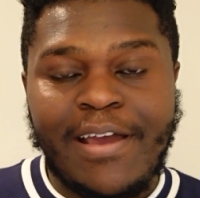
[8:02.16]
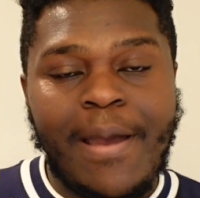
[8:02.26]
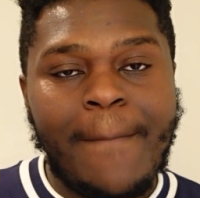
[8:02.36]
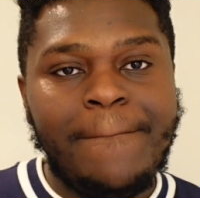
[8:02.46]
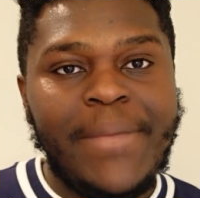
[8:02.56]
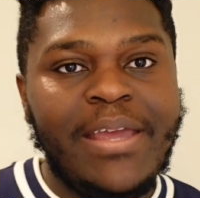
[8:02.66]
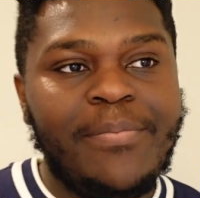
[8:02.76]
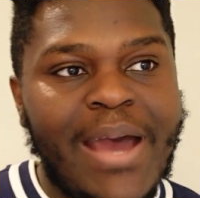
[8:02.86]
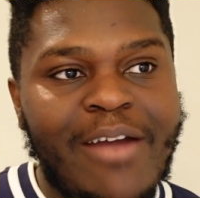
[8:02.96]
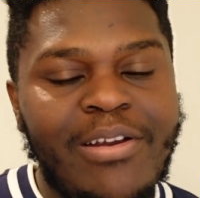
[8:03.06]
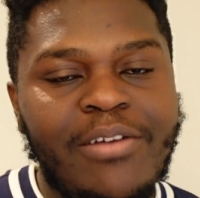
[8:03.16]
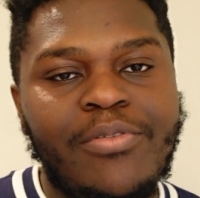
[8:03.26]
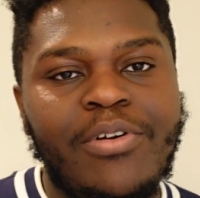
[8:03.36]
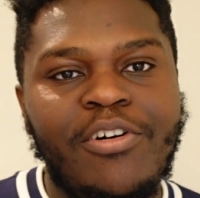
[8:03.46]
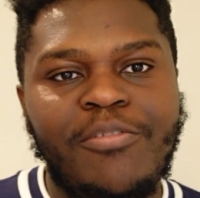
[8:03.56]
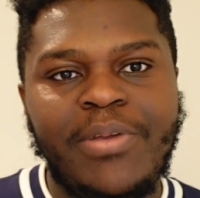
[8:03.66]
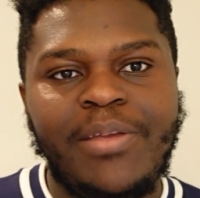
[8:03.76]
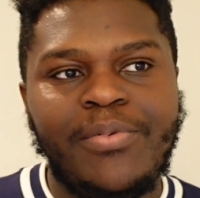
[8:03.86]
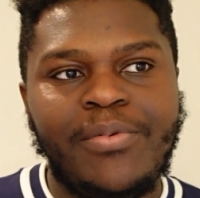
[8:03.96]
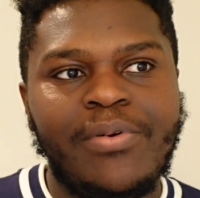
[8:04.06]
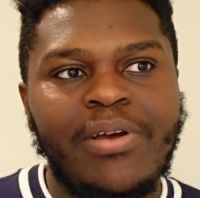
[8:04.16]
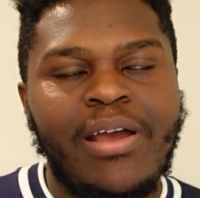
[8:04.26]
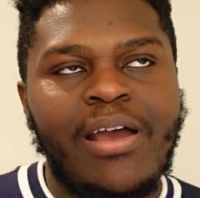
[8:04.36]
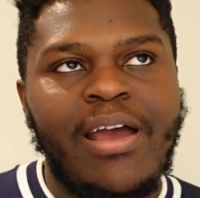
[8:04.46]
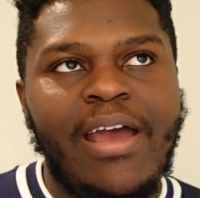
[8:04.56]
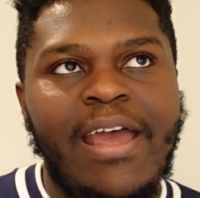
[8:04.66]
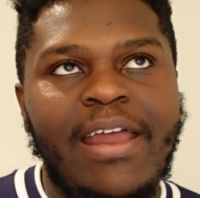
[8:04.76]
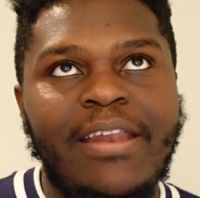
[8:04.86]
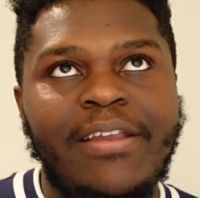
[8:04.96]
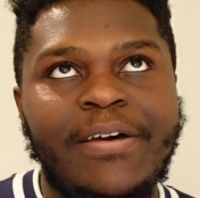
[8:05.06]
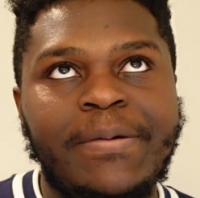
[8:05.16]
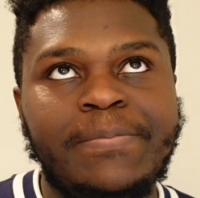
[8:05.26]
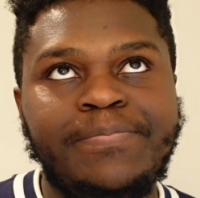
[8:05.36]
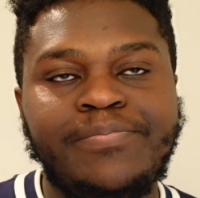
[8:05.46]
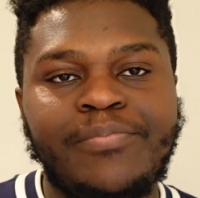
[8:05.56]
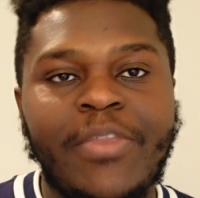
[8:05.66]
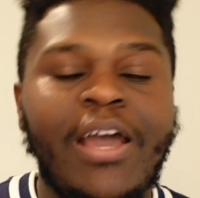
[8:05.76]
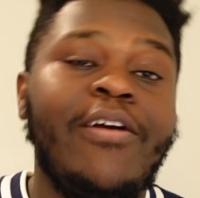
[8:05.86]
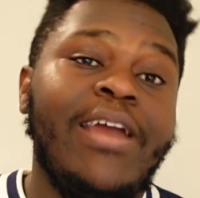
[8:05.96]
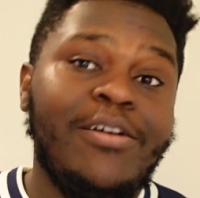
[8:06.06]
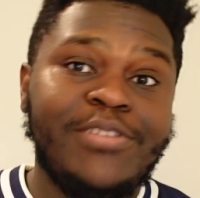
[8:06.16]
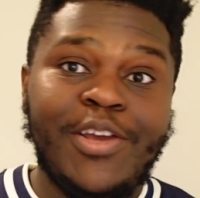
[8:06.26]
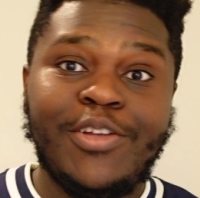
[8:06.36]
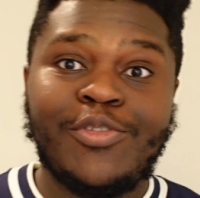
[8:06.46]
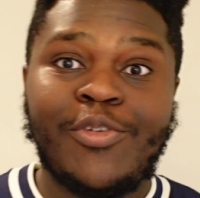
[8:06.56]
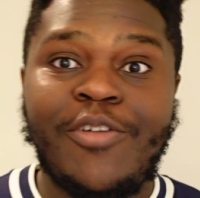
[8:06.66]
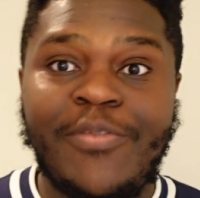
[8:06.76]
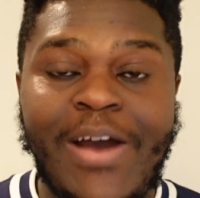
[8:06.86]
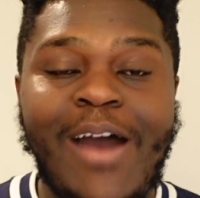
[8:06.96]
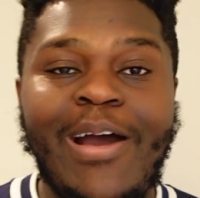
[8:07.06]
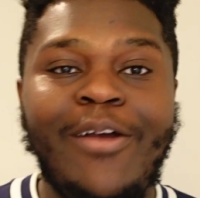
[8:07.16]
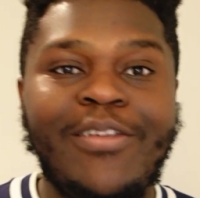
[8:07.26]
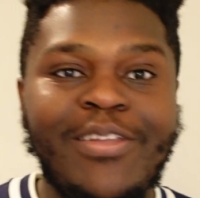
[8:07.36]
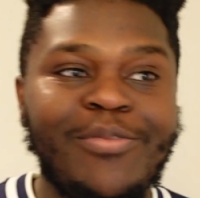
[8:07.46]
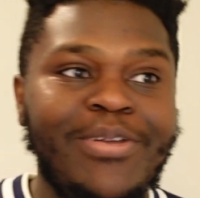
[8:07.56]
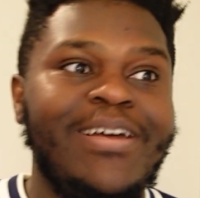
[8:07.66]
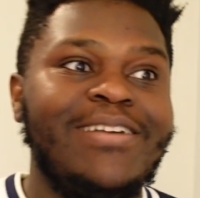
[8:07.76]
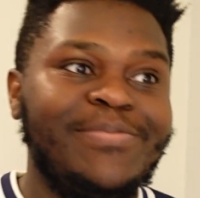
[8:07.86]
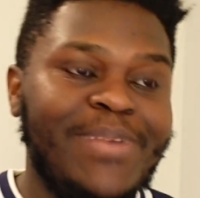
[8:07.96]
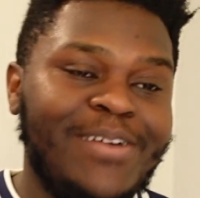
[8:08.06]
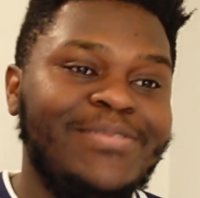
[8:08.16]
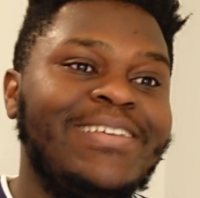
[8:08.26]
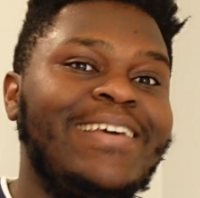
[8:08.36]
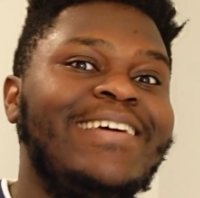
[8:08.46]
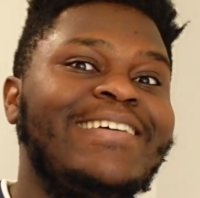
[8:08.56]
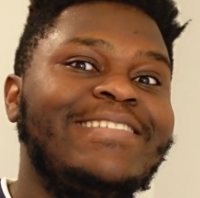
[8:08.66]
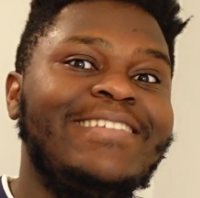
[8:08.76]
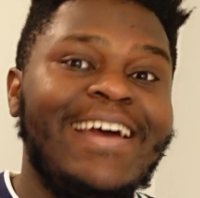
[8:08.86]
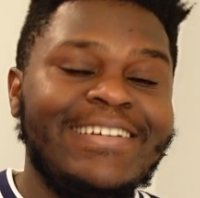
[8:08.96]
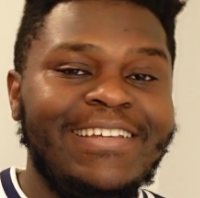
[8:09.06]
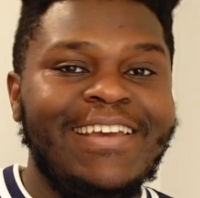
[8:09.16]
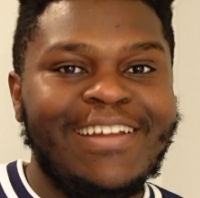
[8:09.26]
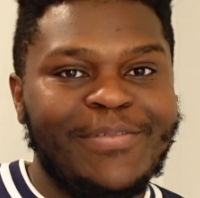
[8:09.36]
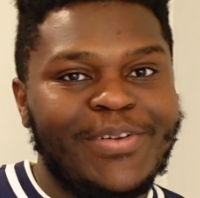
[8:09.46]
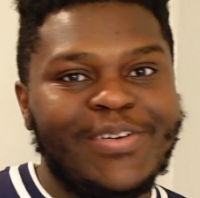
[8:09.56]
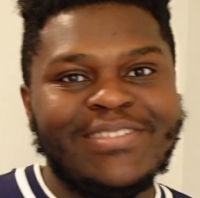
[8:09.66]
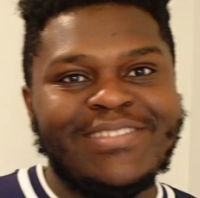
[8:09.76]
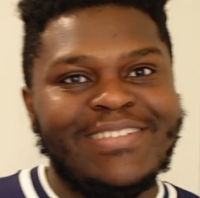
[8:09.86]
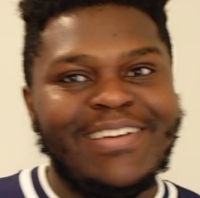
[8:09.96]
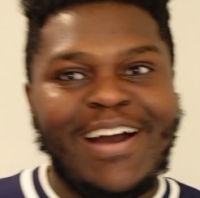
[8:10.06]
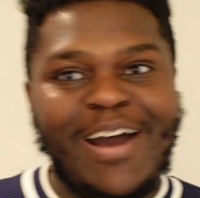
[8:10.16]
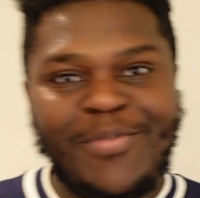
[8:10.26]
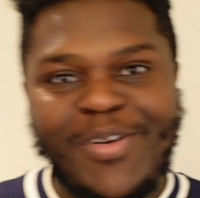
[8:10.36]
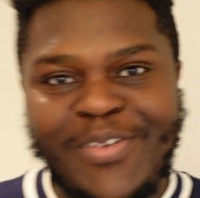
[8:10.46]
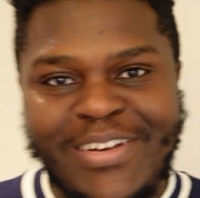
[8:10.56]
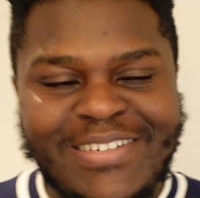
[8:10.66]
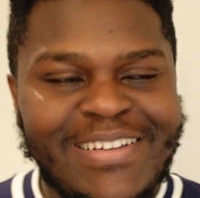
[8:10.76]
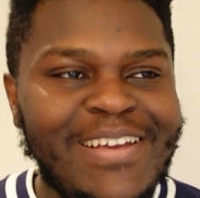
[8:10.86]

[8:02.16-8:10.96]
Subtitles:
a big barrier for a lot of people. And okay, I'll tell you the story of how I got the £3,000 to actually get it, because I'm not rich.